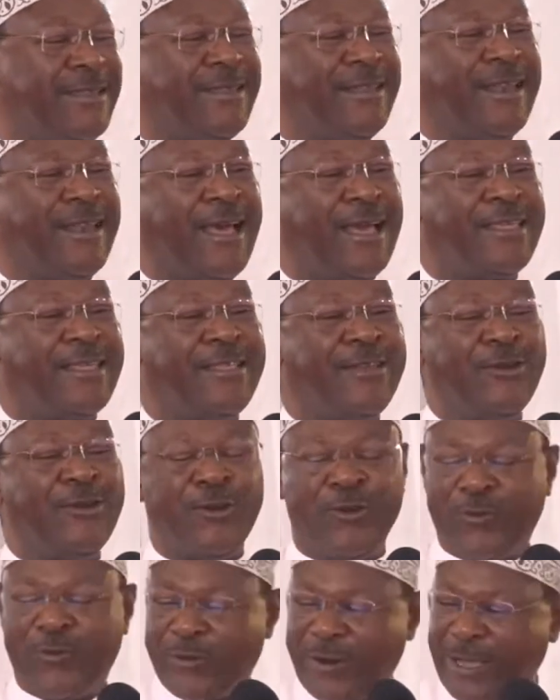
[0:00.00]
largely
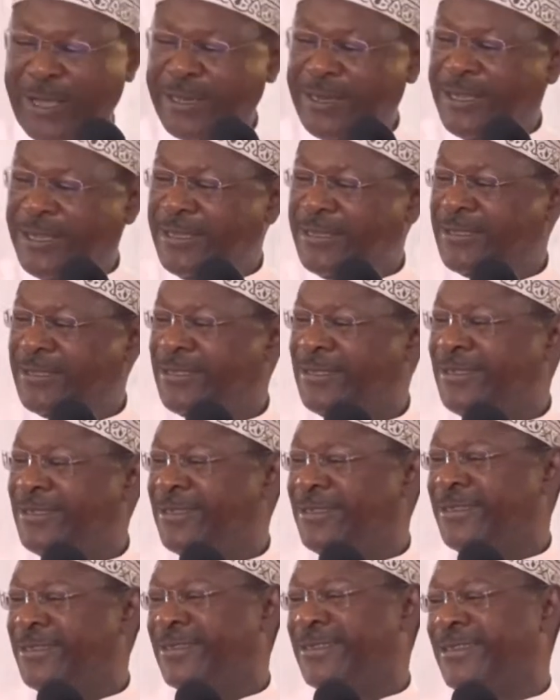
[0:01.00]
on Fridays,
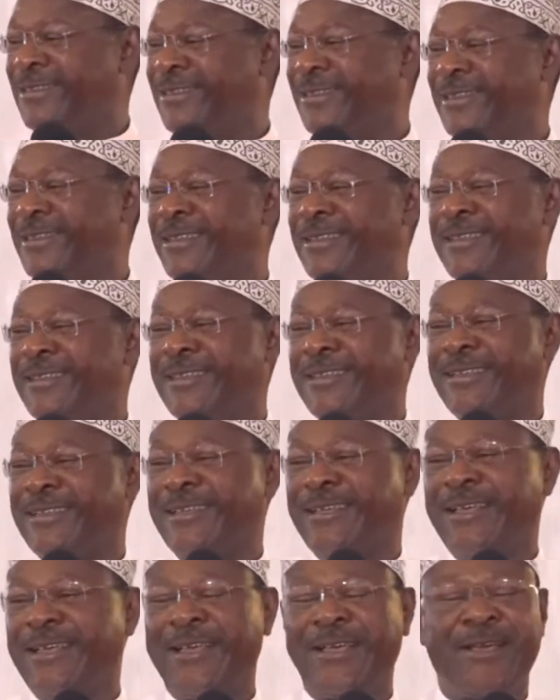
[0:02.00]

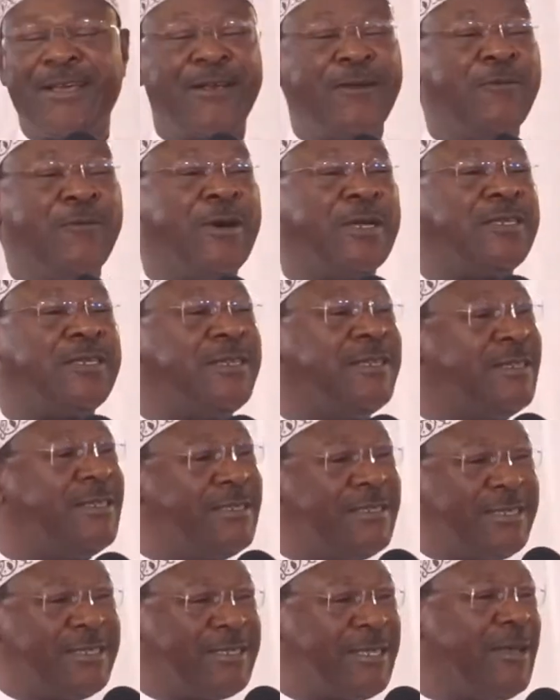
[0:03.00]
but it
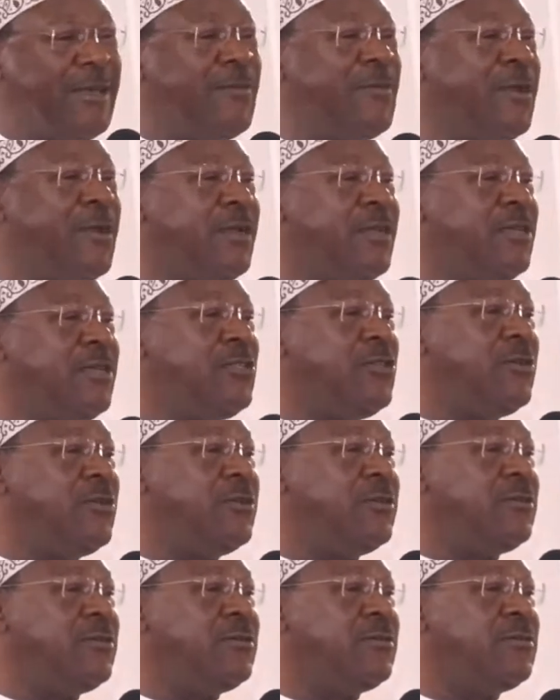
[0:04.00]
is the same religion.